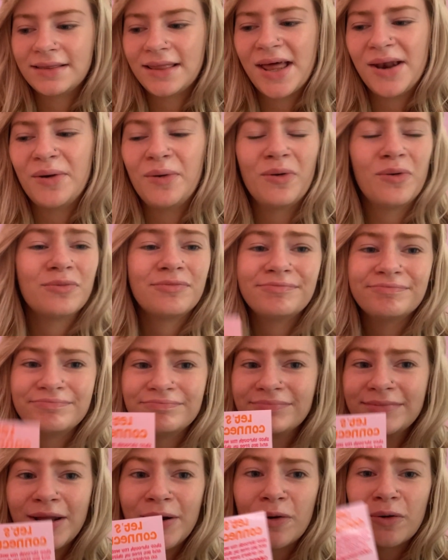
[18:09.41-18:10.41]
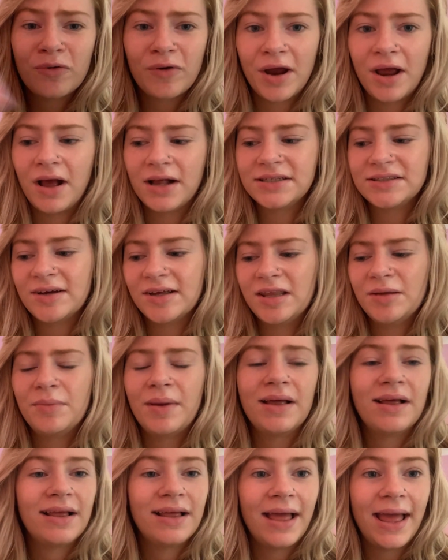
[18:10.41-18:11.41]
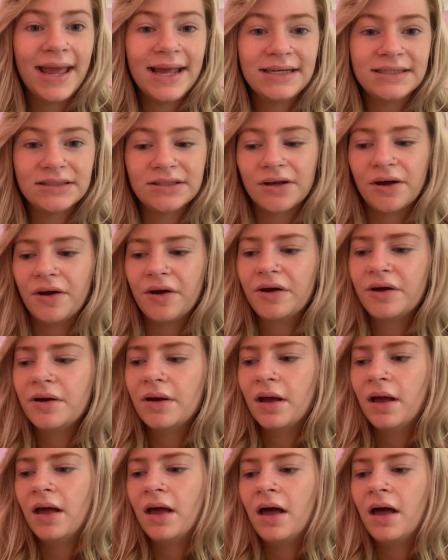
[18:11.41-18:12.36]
They're not great. I designed them ages ago.